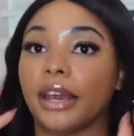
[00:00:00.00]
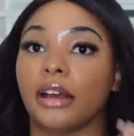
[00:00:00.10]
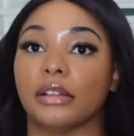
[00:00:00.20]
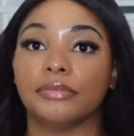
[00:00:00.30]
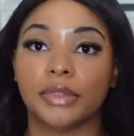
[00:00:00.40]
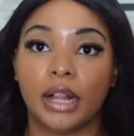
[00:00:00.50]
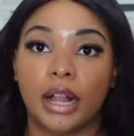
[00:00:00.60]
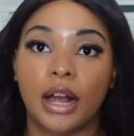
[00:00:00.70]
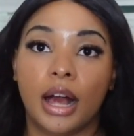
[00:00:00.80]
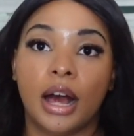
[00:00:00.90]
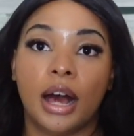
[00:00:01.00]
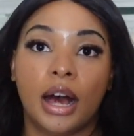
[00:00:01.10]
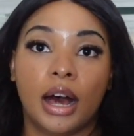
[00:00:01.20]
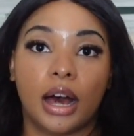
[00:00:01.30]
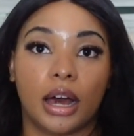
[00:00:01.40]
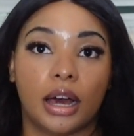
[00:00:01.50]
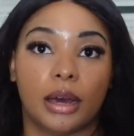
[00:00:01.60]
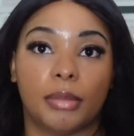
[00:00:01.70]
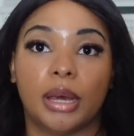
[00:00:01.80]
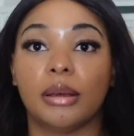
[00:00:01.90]
y'all.
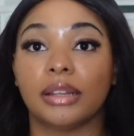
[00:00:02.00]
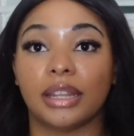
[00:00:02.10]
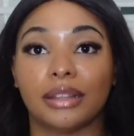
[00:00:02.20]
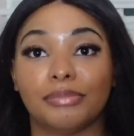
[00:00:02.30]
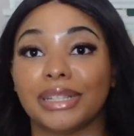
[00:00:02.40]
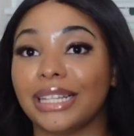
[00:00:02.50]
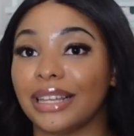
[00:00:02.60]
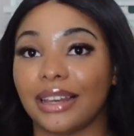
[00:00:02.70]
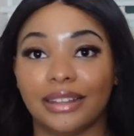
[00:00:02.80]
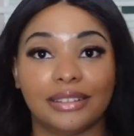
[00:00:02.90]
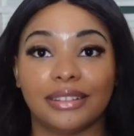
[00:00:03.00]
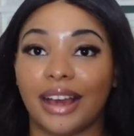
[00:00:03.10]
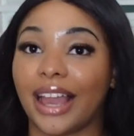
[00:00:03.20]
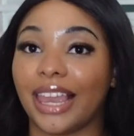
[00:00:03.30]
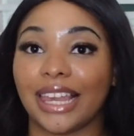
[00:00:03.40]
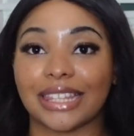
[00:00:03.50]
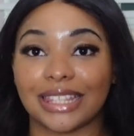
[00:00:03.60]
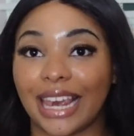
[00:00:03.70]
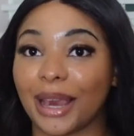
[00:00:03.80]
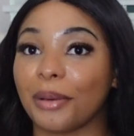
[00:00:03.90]
Um, please, I can't
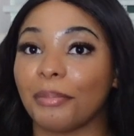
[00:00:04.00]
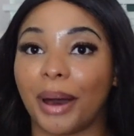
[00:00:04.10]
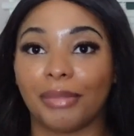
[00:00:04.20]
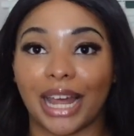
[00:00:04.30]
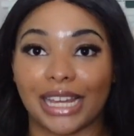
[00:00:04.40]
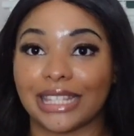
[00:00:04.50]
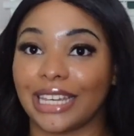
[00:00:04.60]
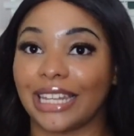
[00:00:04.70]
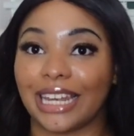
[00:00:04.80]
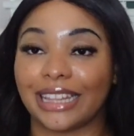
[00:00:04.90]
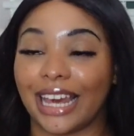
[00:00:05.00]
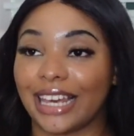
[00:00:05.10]
stand my blinds looking like that.